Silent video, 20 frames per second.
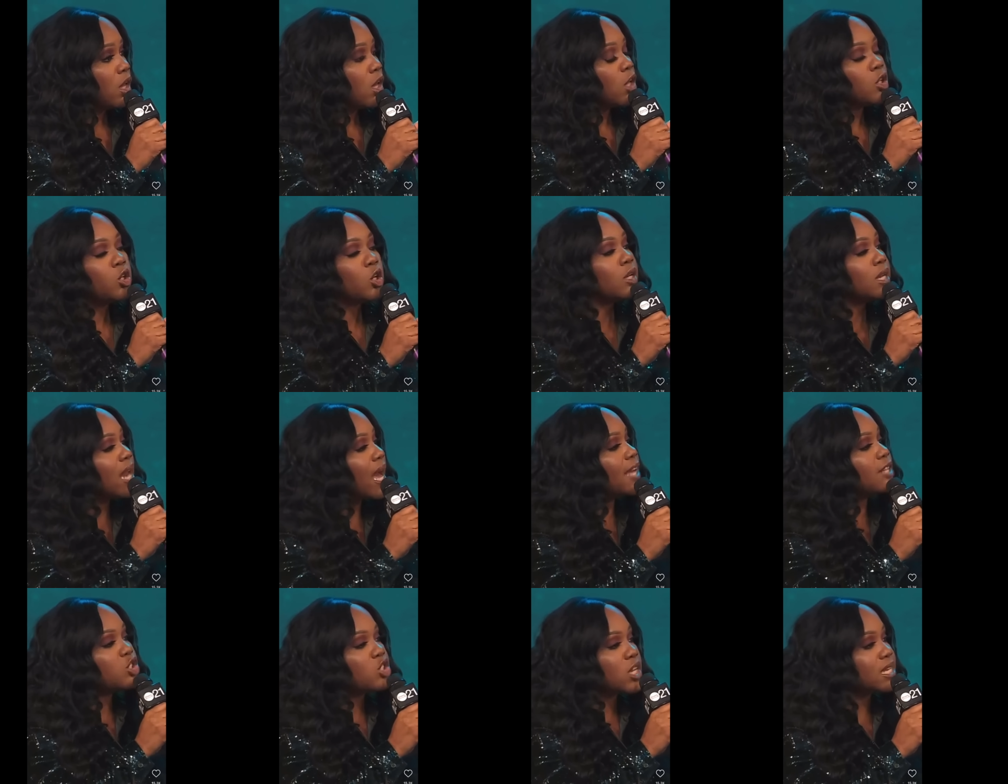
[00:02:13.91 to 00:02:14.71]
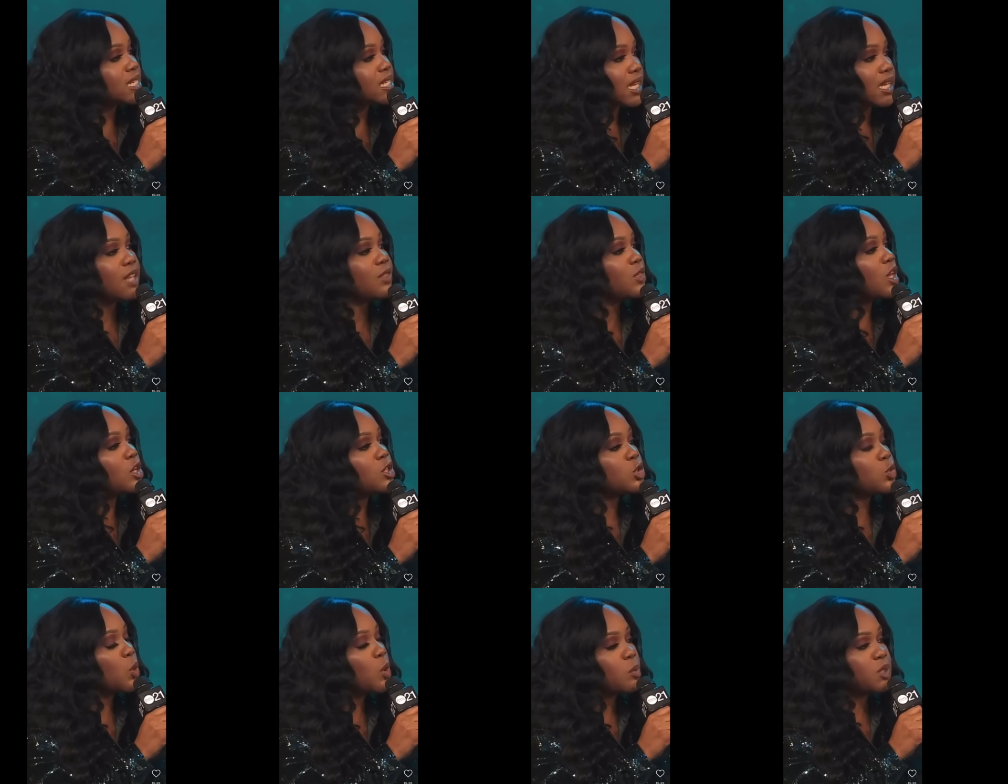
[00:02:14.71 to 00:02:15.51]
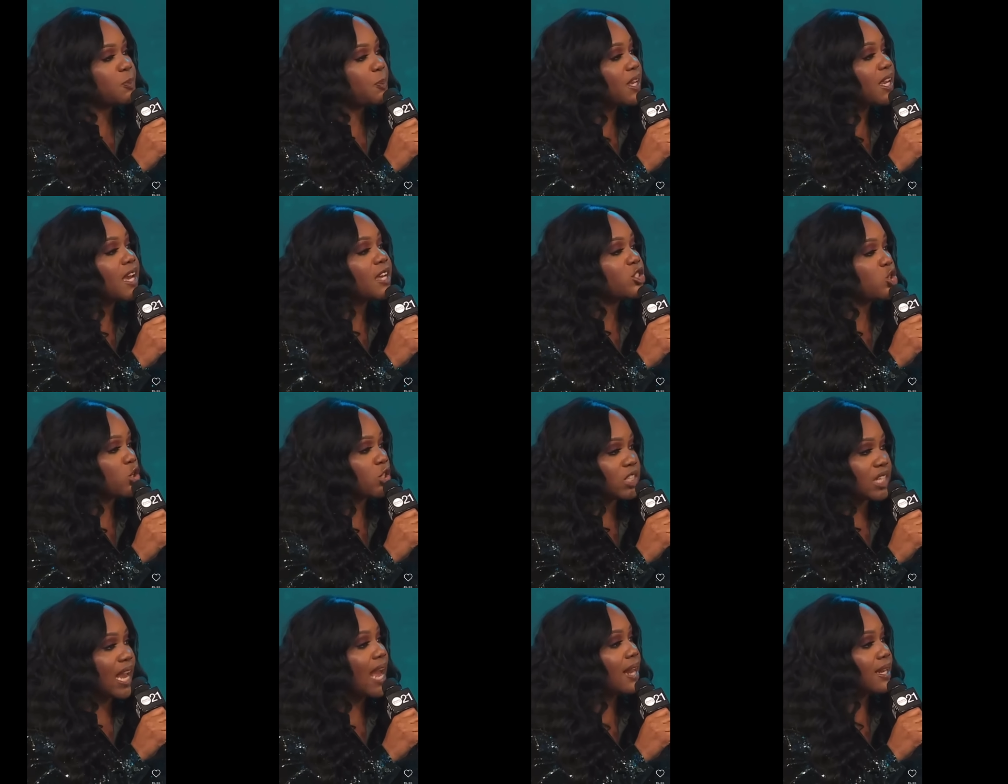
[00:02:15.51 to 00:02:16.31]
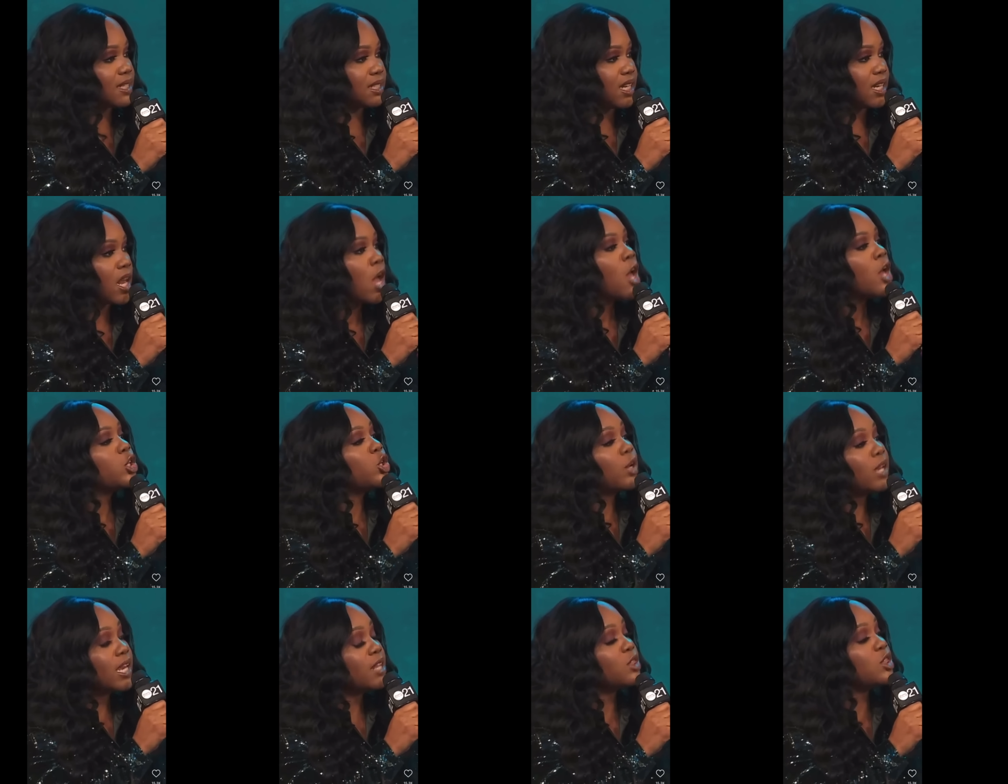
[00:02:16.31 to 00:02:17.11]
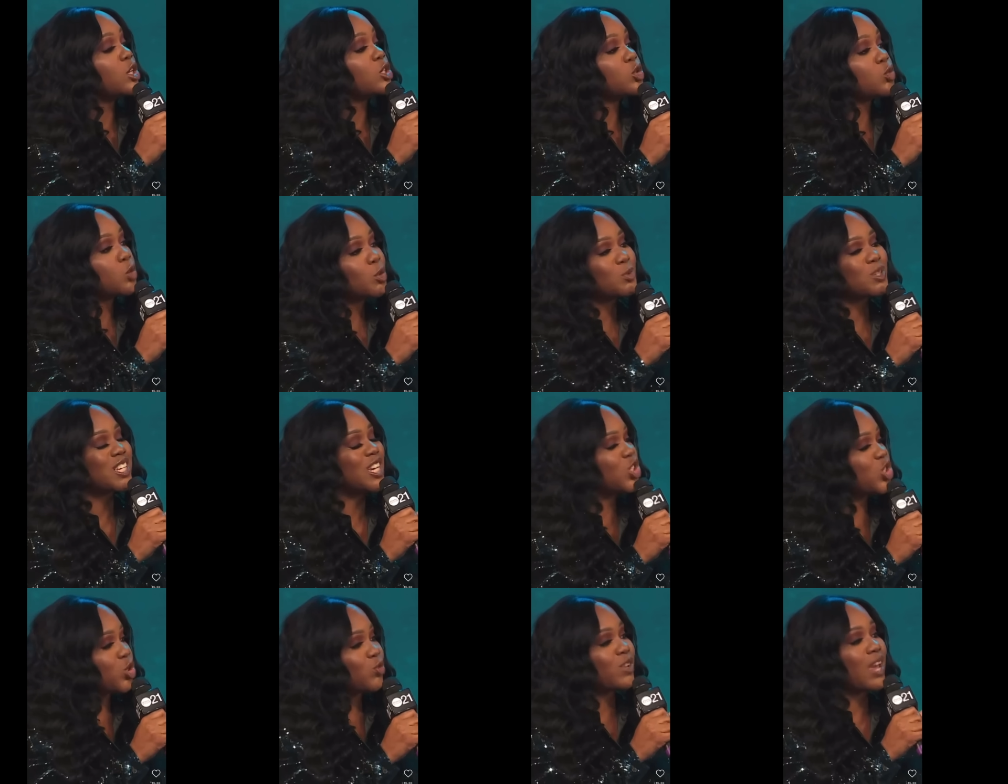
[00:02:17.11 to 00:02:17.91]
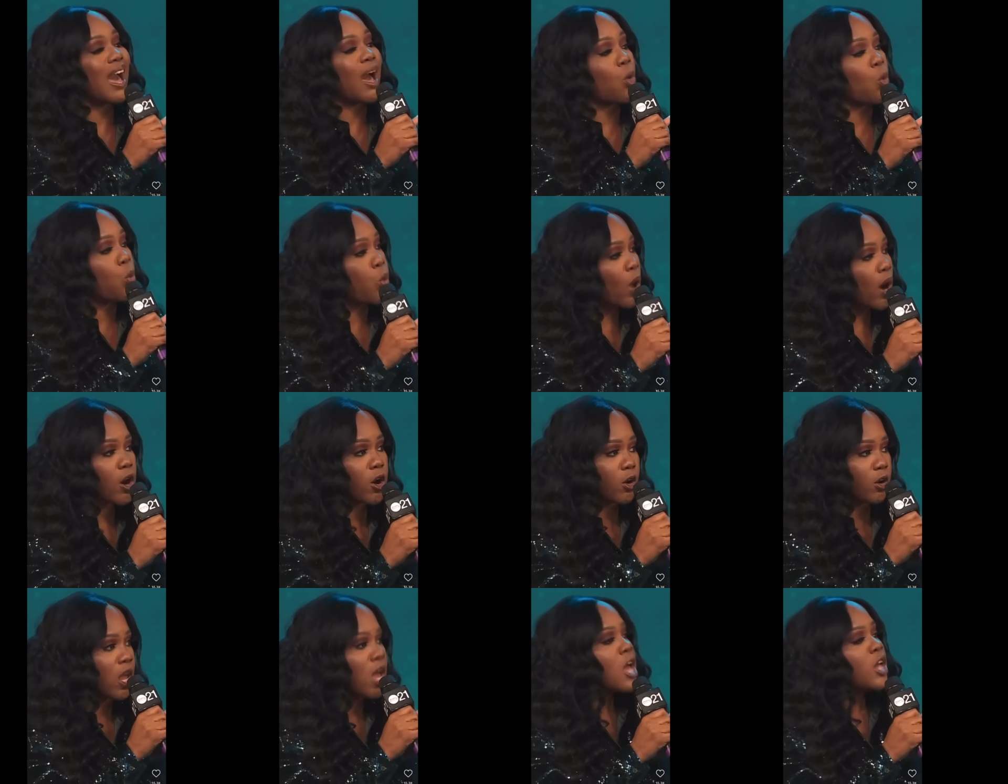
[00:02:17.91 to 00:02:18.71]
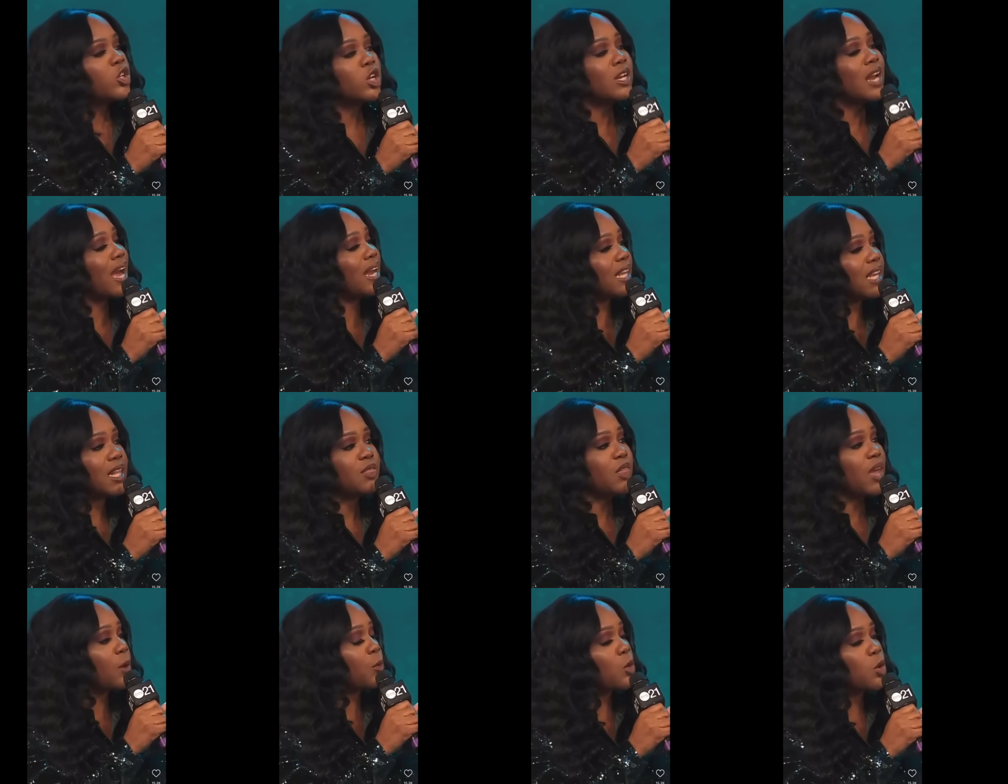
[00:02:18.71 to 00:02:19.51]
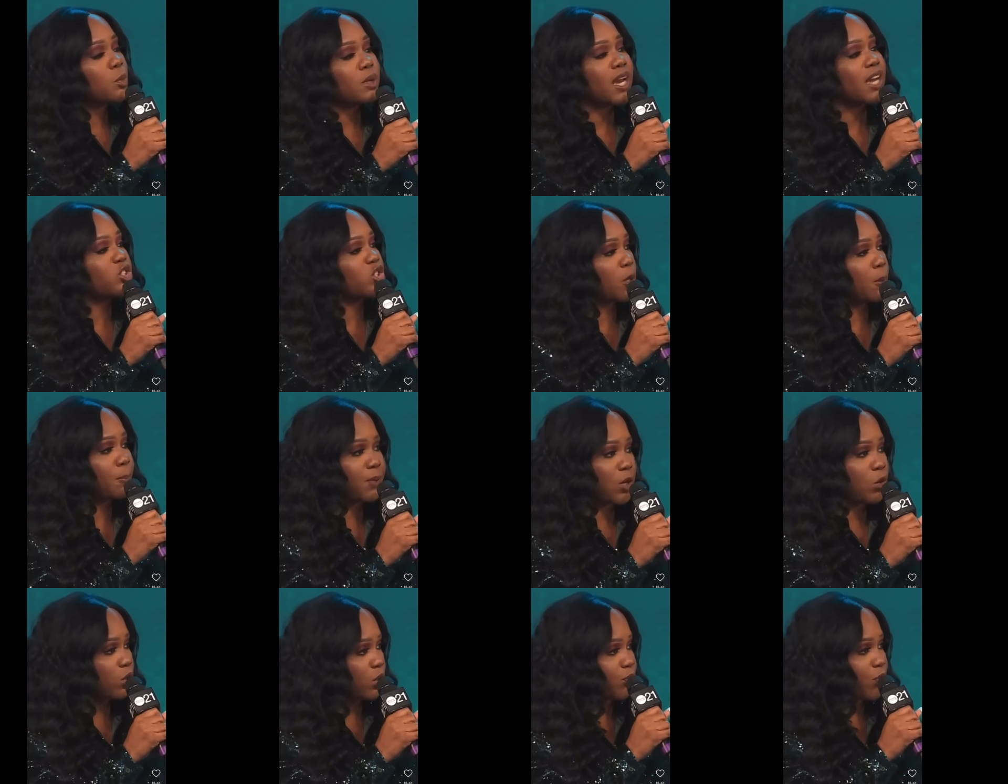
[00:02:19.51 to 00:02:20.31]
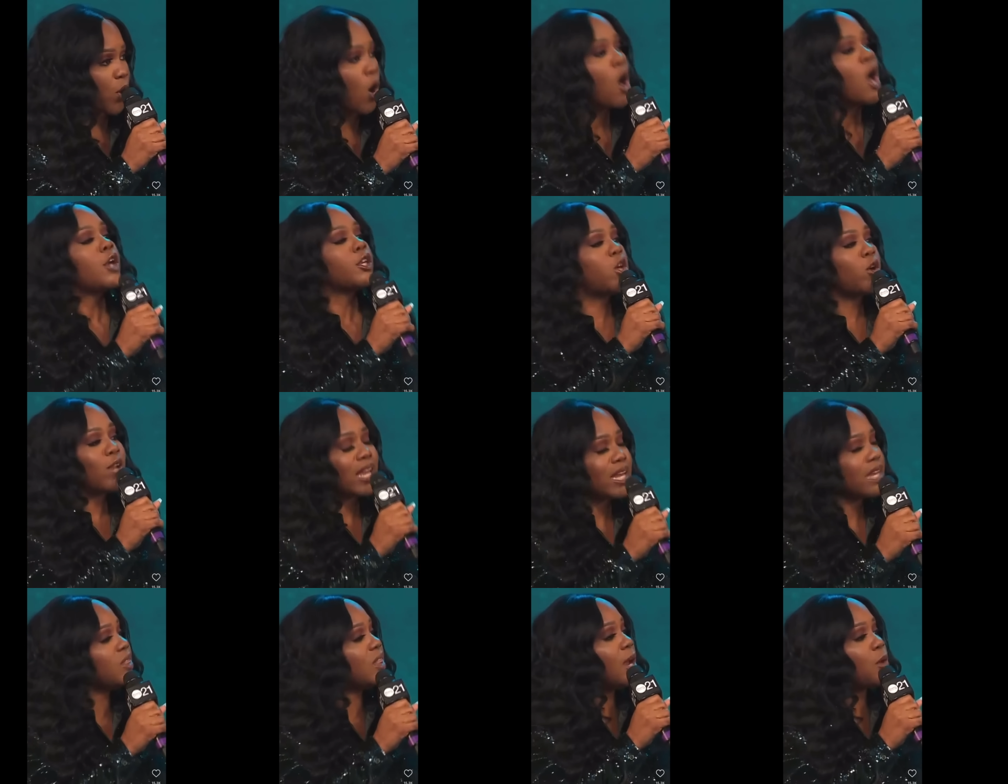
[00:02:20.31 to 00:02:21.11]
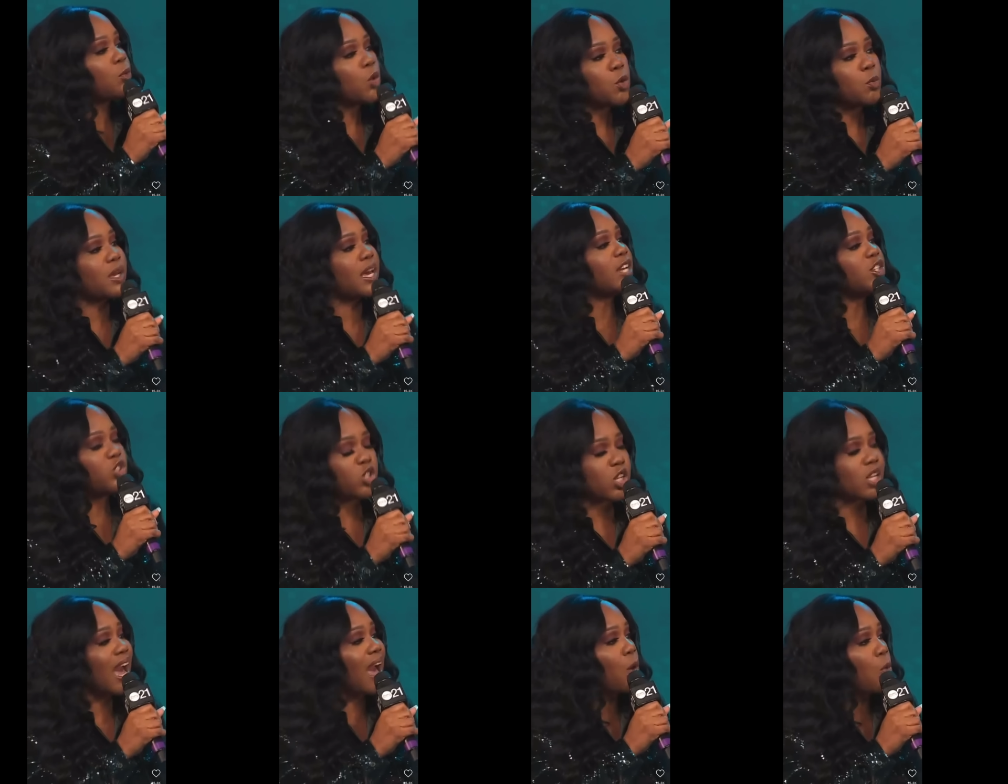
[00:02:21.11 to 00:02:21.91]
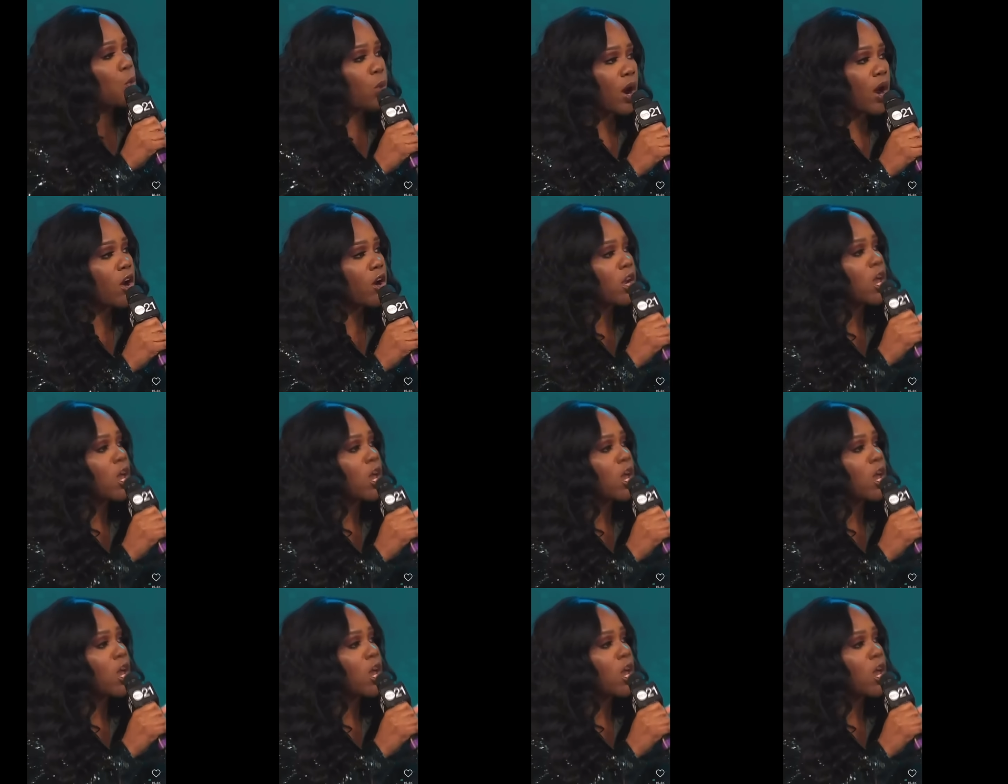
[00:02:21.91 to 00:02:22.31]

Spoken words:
You're not just in those rooms because you're talented. You're in those rooms because you've got word. You're not in that room because you're beautiful. You're in that room because you got word.